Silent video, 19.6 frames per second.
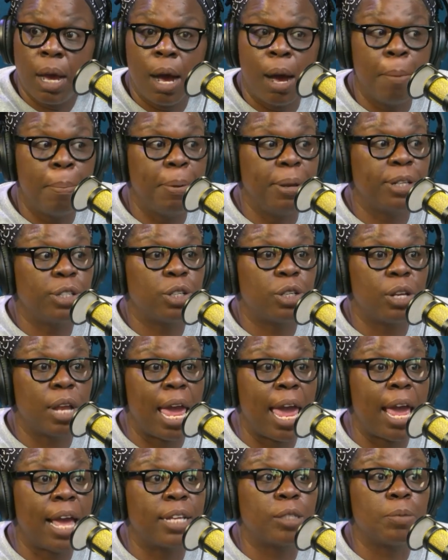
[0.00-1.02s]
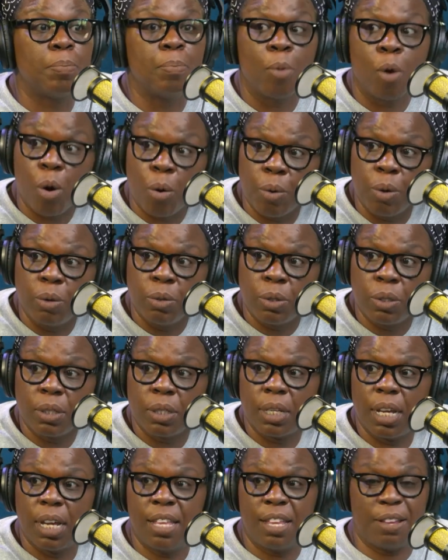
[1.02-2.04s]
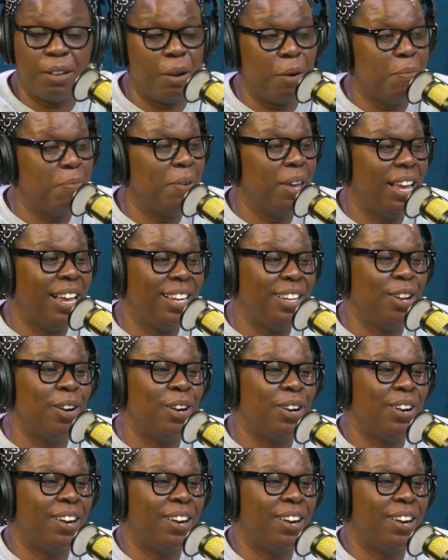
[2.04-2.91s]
a bitch has morals. You're